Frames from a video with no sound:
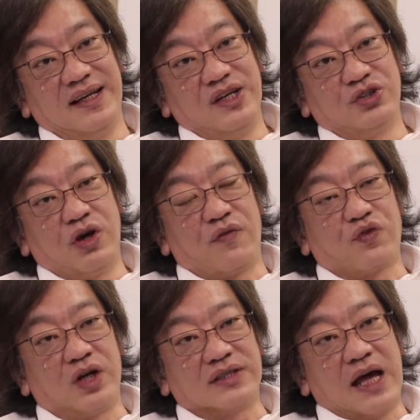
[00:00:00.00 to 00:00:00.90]
So of
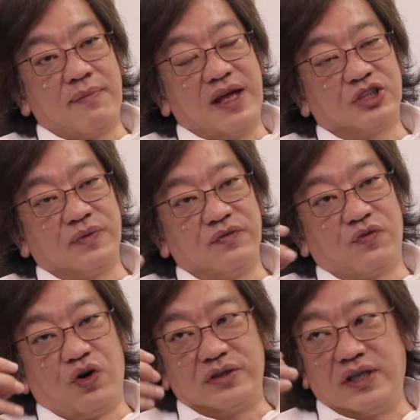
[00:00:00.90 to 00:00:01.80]
course, tire management
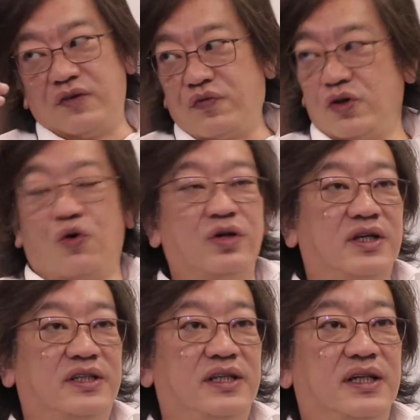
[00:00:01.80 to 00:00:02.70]
for the fleet
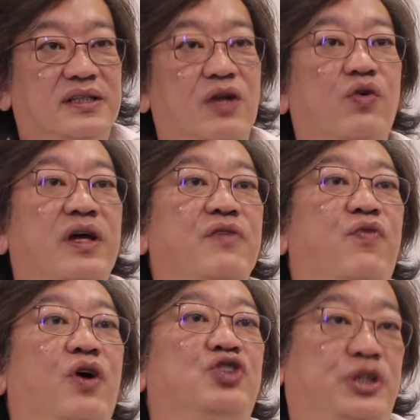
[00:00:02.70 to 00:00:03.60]
owner here, they're looking
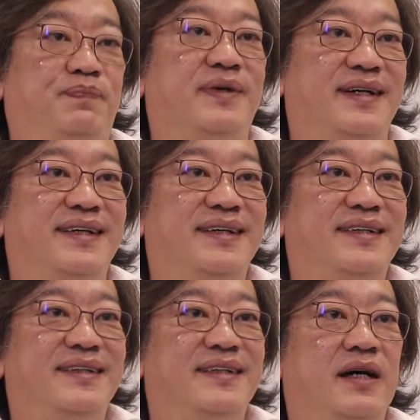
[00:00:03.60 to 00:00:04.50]
for cheaper
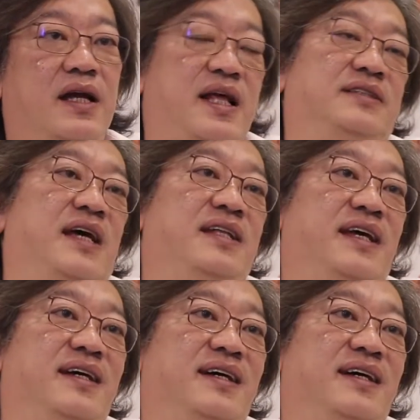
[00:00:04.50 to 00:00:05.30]
and less headache.